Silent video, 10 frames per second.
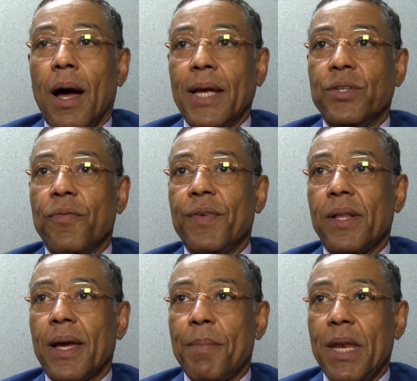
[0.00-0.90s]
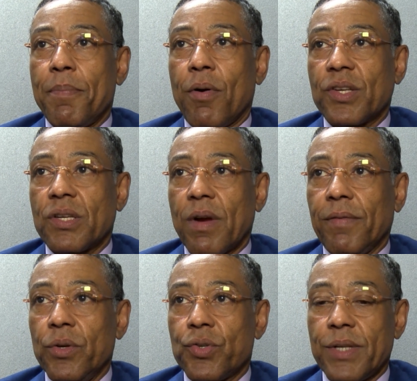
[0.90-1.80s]
I do feel like many parts of
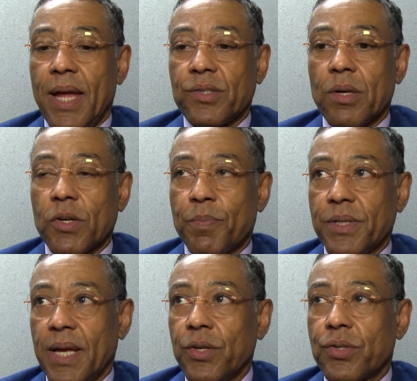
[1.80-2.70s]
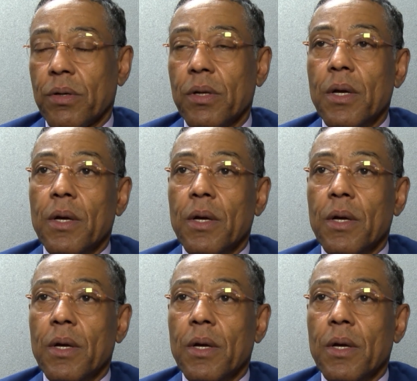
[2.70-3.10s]
Revolution had so much potential